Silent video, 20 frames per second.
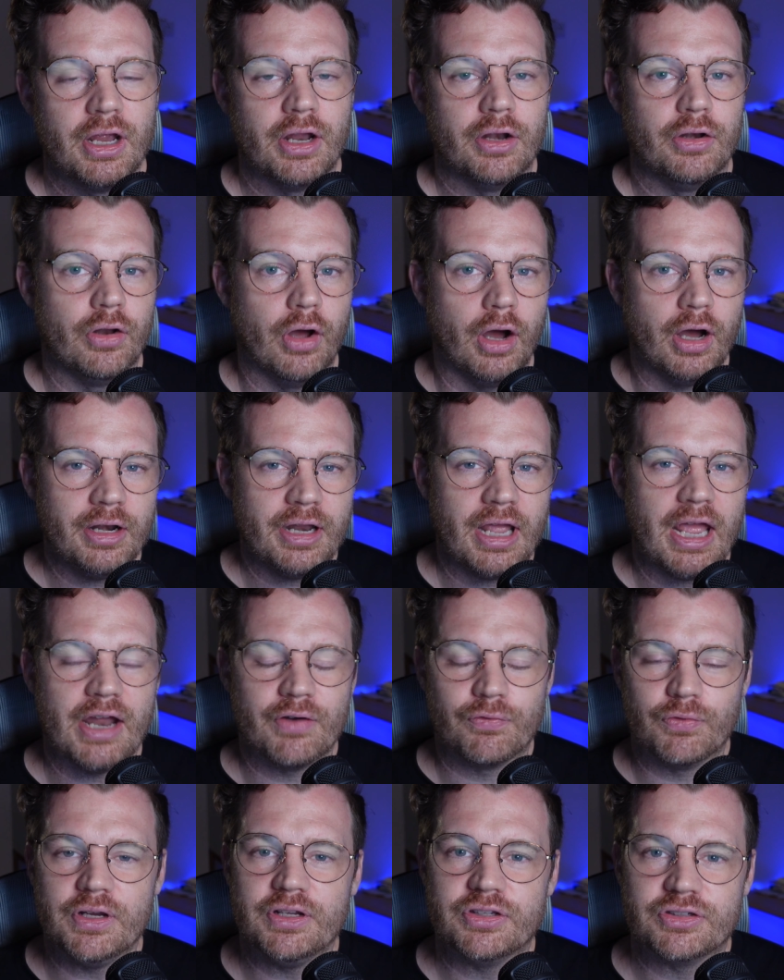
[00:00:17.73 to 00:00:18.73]
not
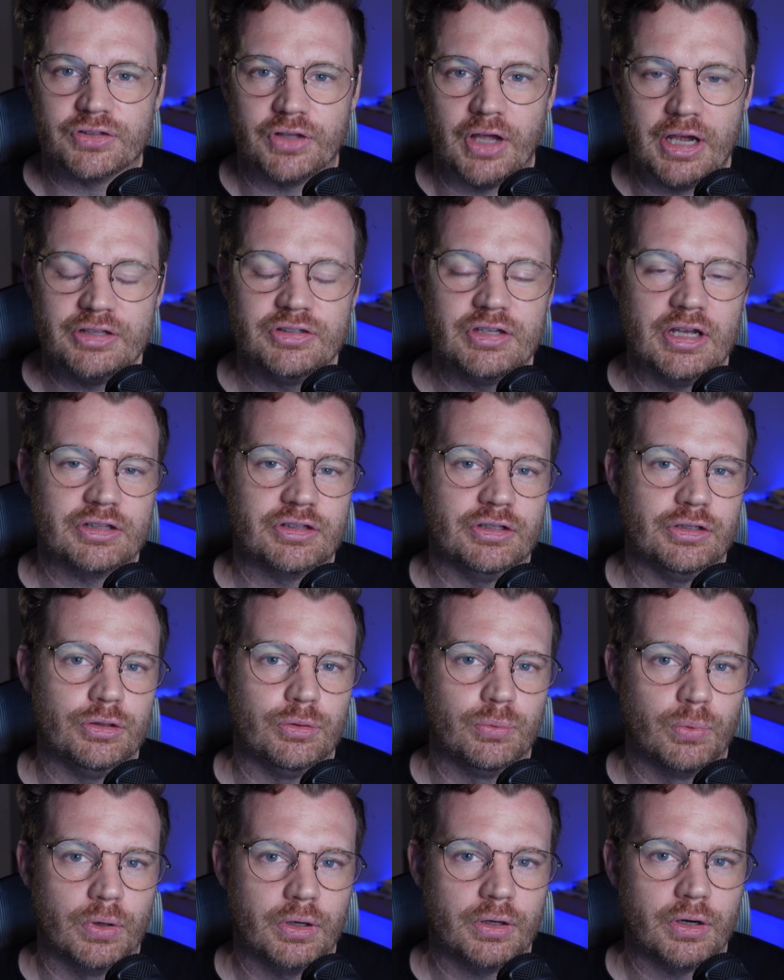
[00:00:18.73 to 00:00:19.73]
every slide deck that
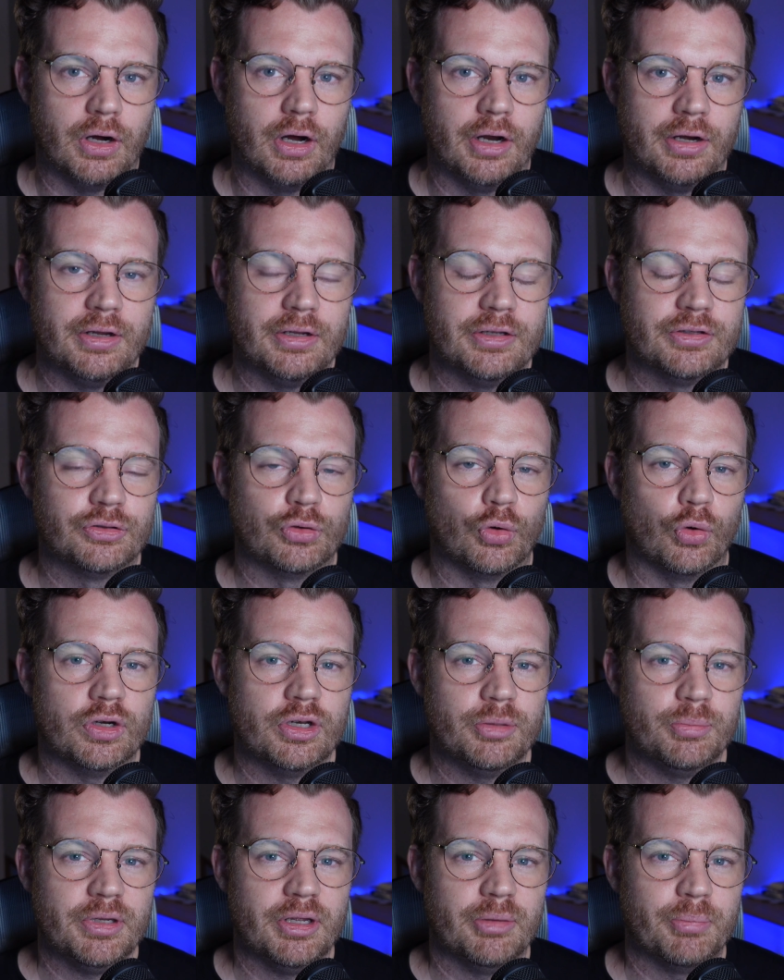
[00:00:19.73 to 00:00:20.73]
you work on is going
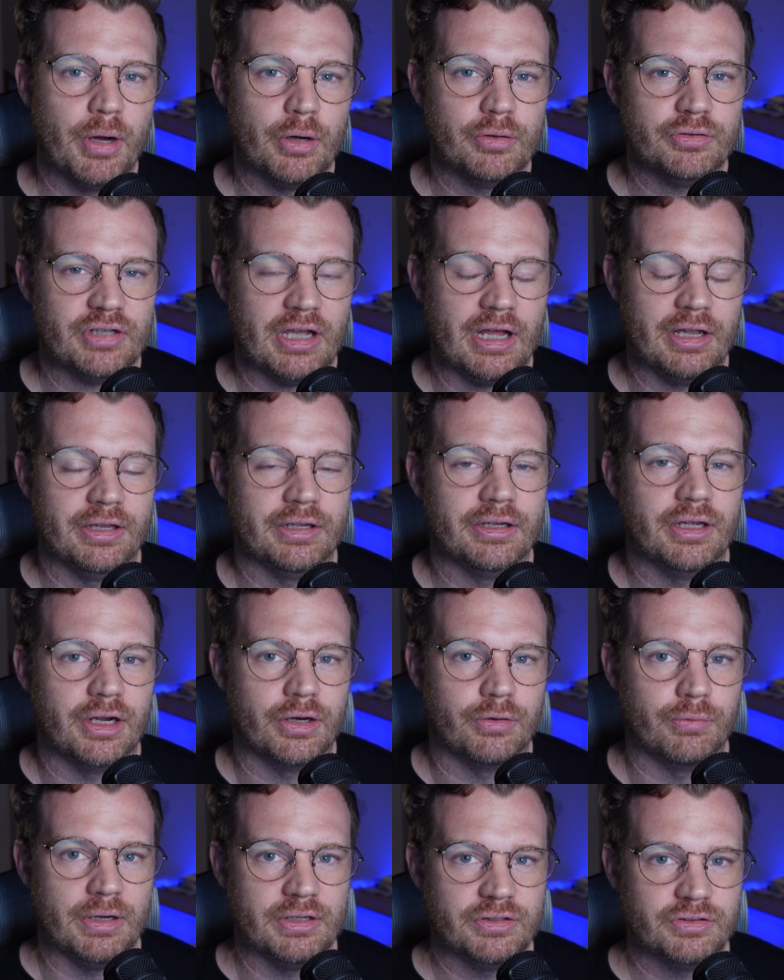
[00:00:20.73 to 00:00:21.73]
to be about telling a
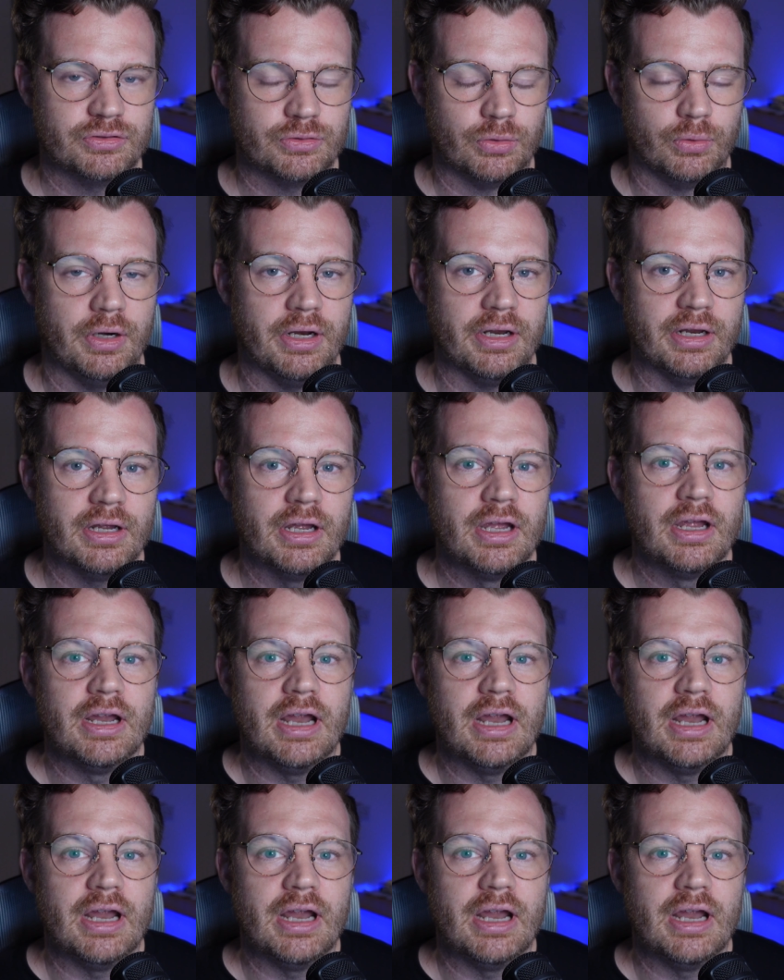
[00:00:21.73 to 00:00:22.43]
great story.